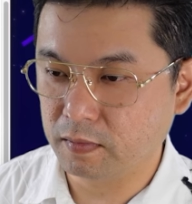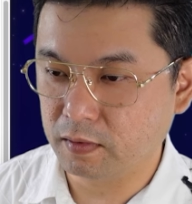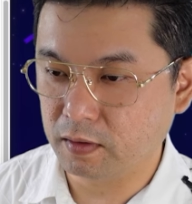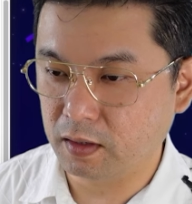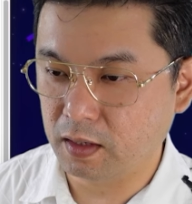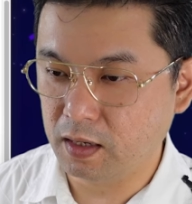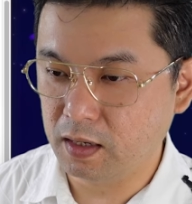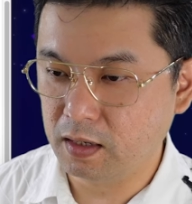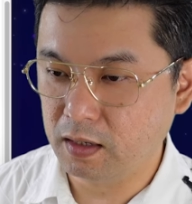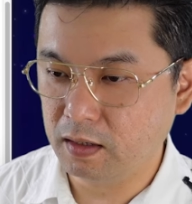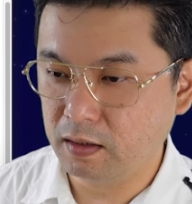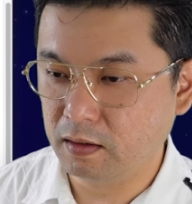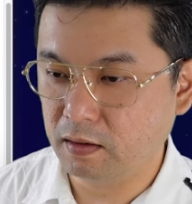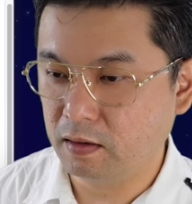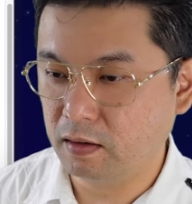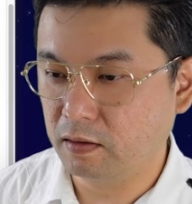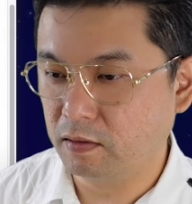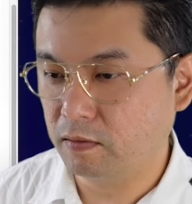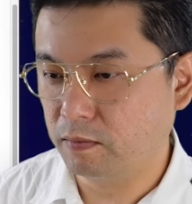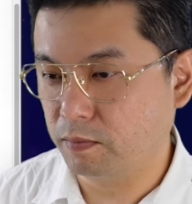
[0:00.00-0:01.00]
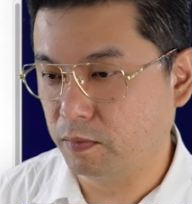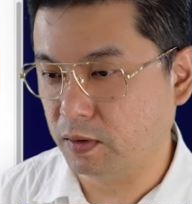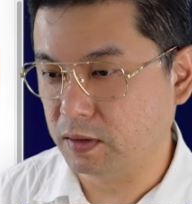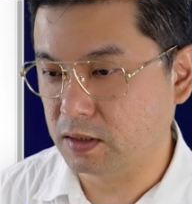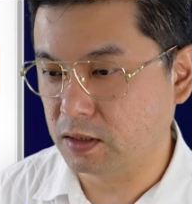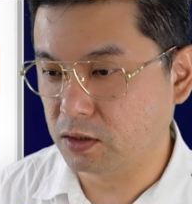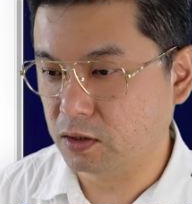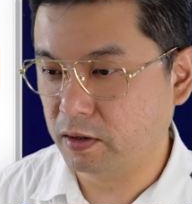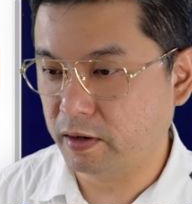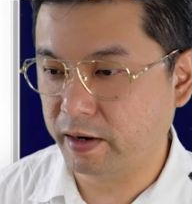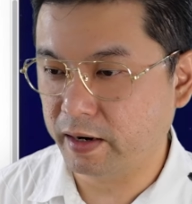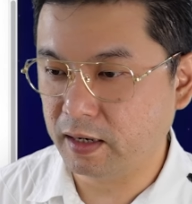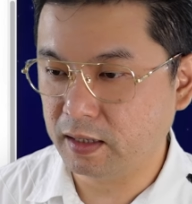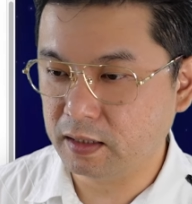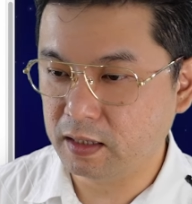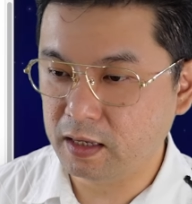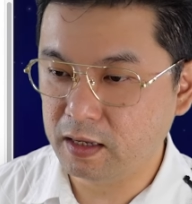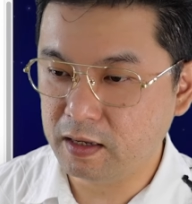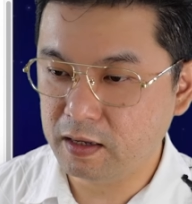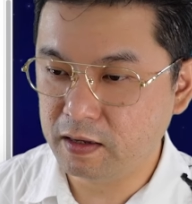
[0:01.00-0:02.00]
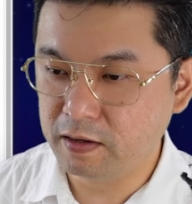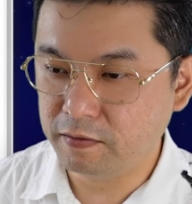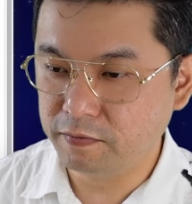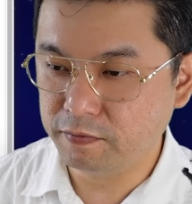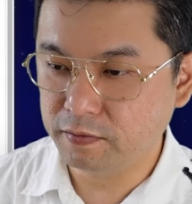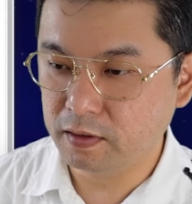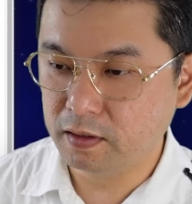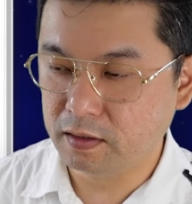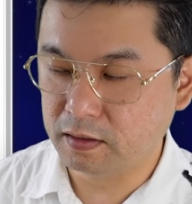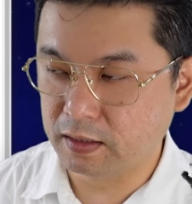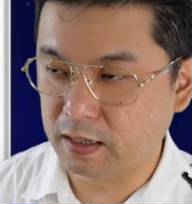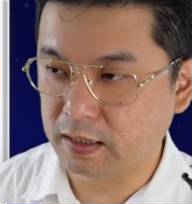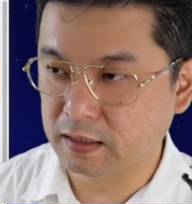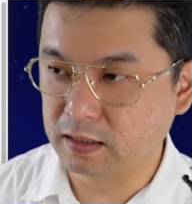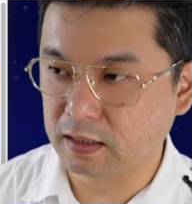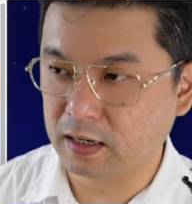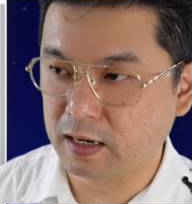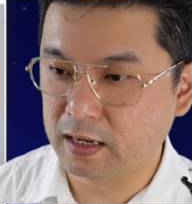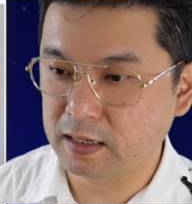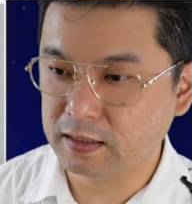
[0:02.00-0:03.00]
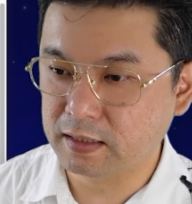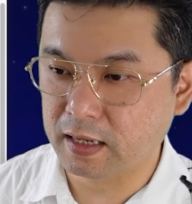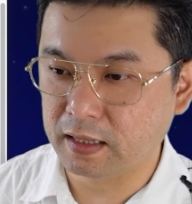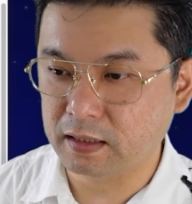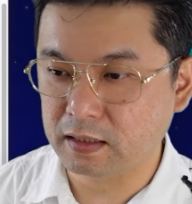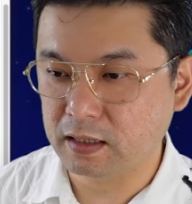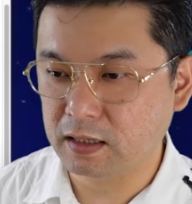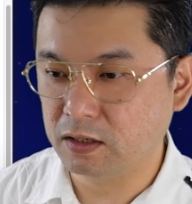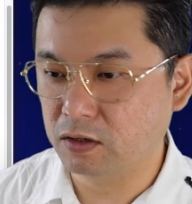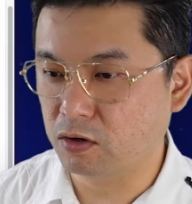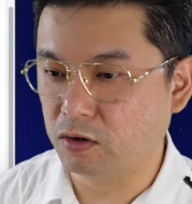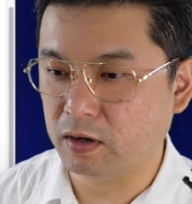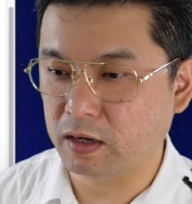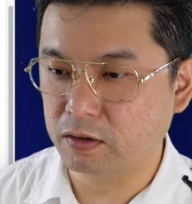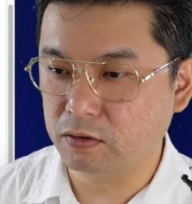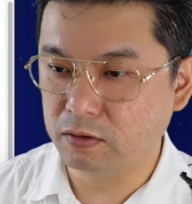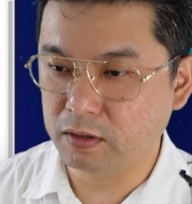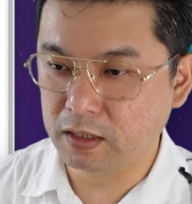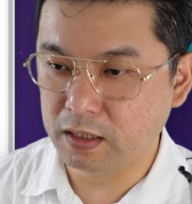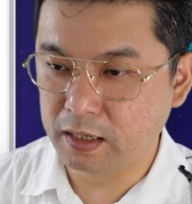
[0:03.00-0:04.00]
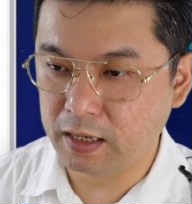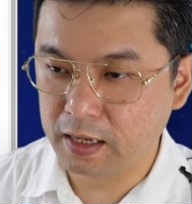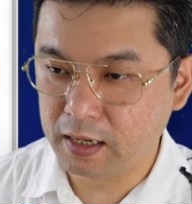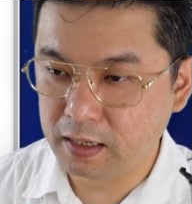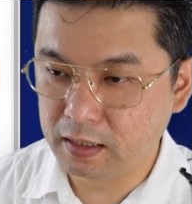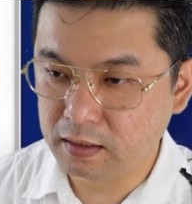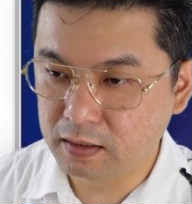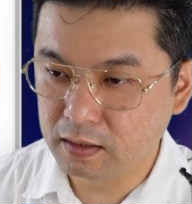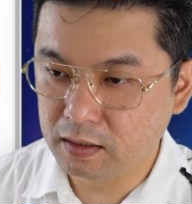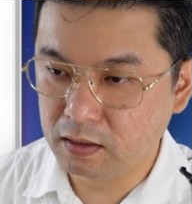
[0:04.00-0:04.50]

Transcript: Okay, position relative, text align center, no, I don't need that.